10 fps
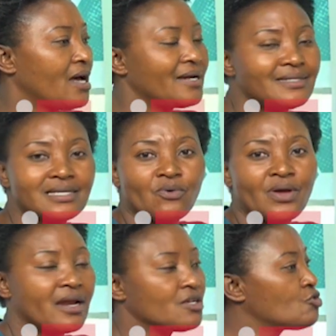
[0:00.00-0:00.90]
And say
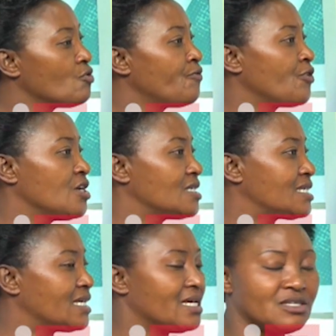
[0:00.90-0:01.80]
we are a sovereign
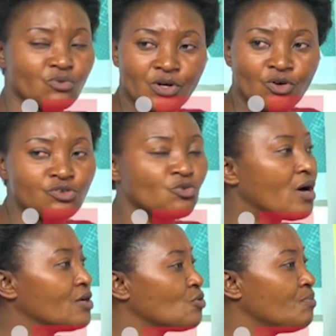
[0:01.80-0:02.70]
state. We don't
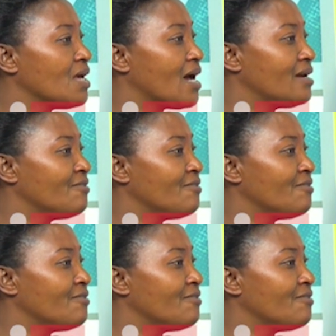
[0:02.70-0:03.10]
want to be